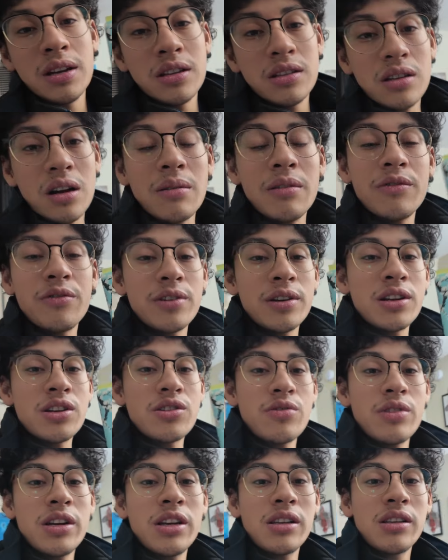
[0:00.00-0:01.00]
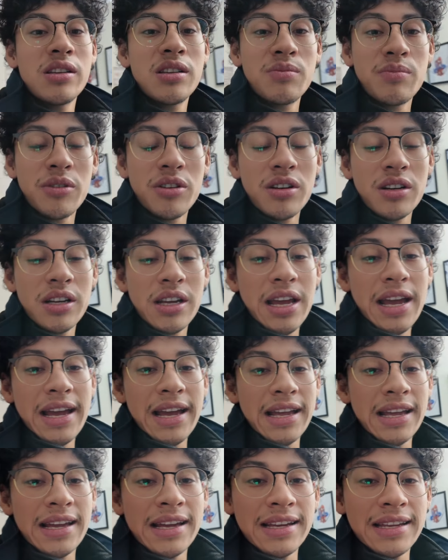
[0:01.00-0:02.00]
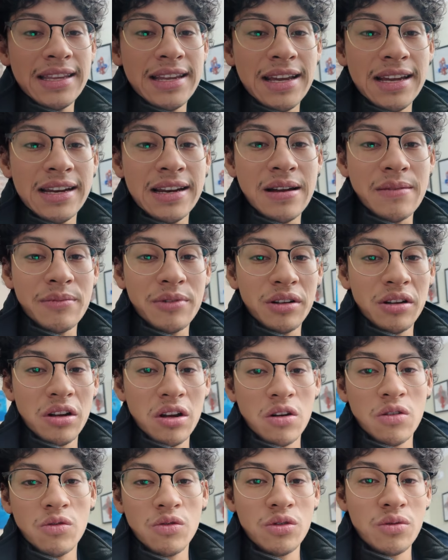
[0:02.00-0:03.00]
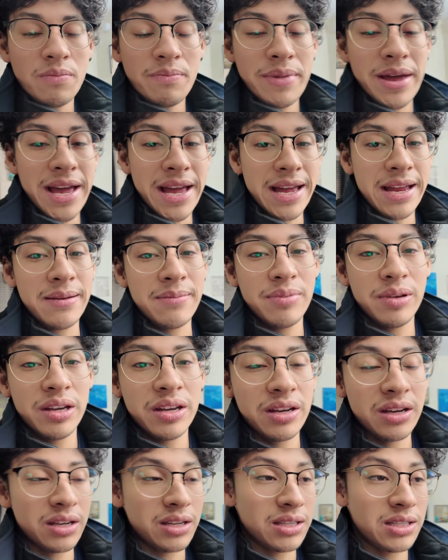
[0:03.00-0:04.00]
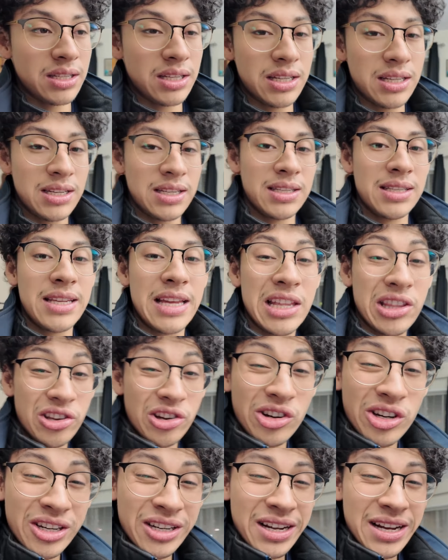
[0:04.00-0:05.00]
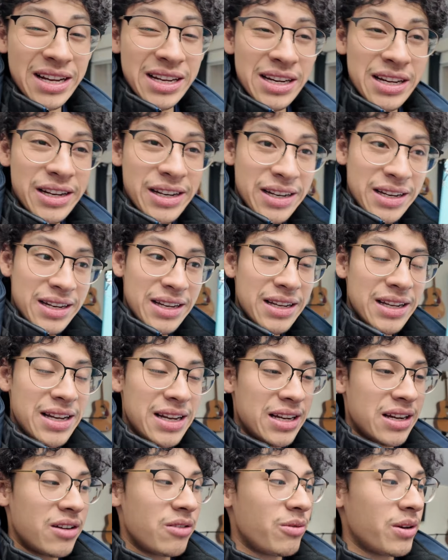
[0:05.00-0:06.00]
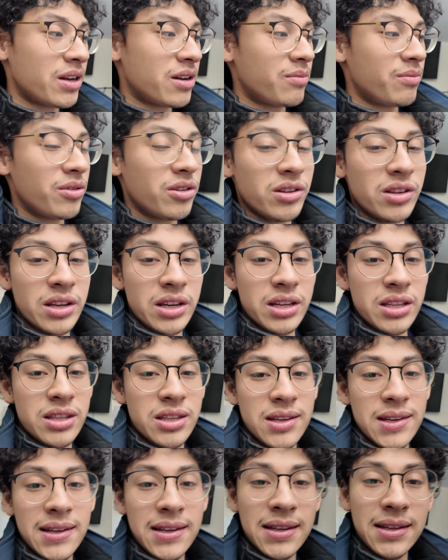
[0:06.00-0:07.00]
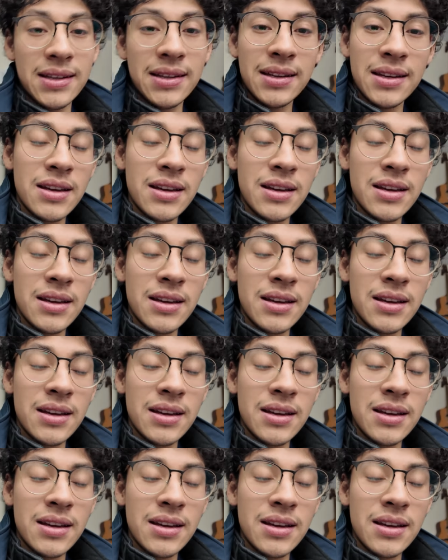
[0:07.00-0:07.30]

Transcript: So I'm going to finish reading this book and then I'm going to go to bed because it is 10:39 and I got to wake up early to